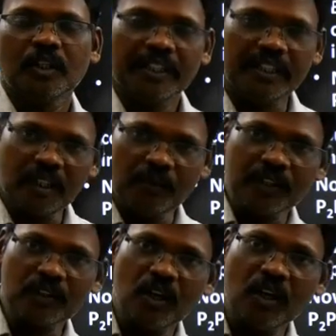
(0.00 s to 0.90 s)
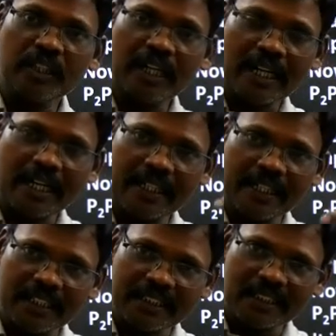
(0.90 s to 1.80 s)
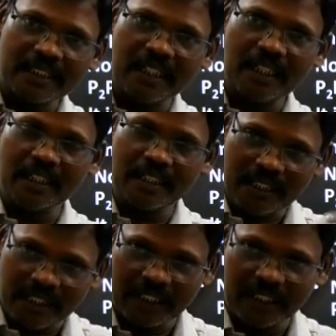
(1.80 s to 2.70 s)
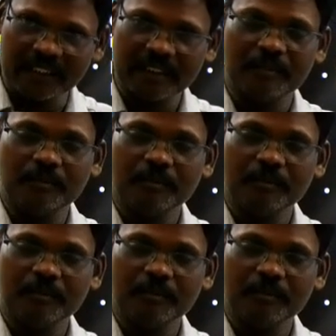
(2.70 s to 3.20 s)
Even though the country C is